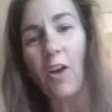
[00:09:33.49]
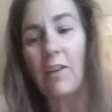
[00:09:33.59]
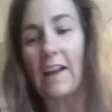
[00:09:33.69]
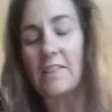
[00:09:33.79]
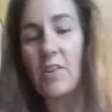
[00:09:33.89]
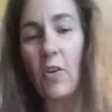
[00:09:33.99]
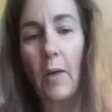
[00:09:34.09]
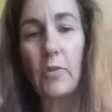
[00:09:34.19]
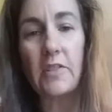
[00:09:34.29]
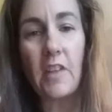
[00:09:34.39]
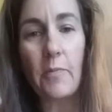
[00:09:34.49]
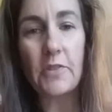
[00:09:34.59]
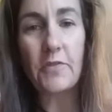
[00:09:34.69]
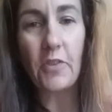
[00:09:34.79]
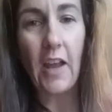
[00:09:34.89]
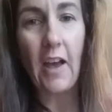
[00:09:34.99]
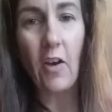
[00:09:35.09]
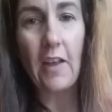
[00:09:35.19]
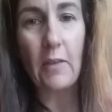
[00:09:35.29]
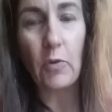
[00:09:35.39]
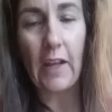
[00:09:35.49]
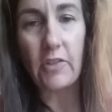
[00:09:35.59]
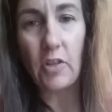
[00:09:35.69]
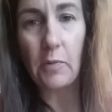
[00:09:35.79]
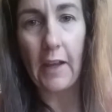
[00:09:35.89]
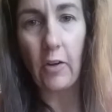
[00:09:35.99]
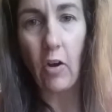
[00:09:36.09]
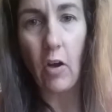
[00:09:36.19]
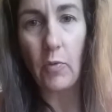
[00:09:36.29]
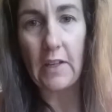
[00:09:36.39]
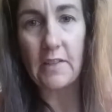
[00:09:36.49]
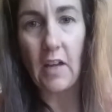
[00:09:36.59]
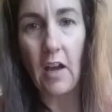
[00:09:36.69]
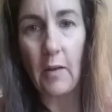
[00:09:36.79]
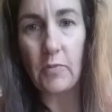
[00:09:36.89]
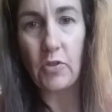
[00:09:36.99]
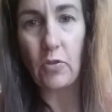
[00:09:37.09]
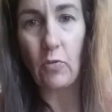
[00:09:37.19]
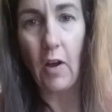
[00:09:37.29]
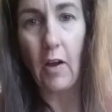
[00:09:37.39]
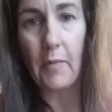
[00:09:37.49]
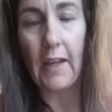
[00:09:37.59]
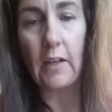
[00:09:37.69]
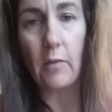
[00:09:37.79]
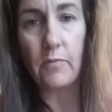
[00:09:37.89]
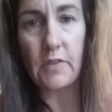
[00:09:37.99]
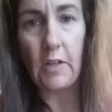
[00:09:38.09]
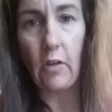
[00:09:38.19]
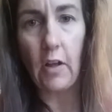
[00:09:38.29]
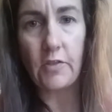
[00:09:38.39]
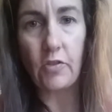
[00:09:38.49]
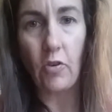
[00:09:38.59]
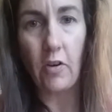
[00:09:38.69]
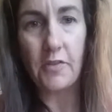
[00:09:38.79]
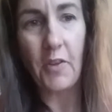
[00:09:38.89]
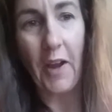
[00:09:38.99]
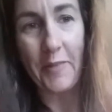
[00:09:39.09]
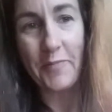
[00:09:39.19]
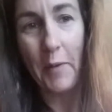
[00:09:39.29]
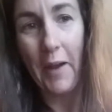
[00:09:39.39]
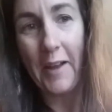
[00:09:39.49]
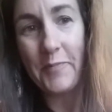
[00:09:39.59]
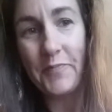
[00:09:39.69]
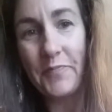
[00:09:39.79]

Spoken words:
Alright, so I'm going to stop this for now, and then we'll catch up later on when it's time to heat up, sterilize the jars. Okay, bye-bye.